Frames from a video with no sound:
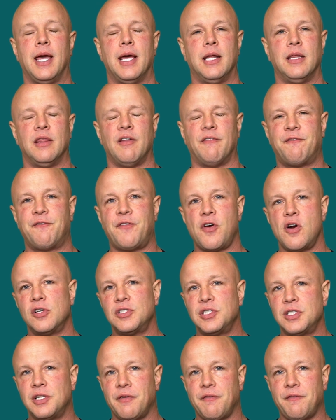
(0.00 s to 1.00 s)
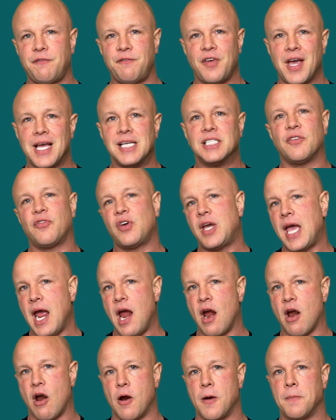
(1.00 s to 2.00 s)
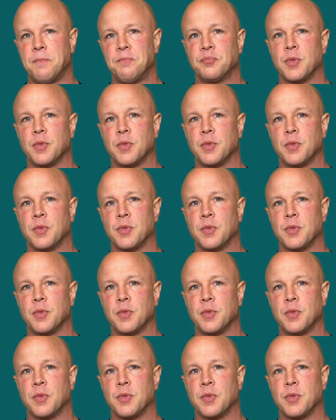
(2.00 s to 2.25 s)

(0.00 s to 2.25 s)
And in the first phase of care,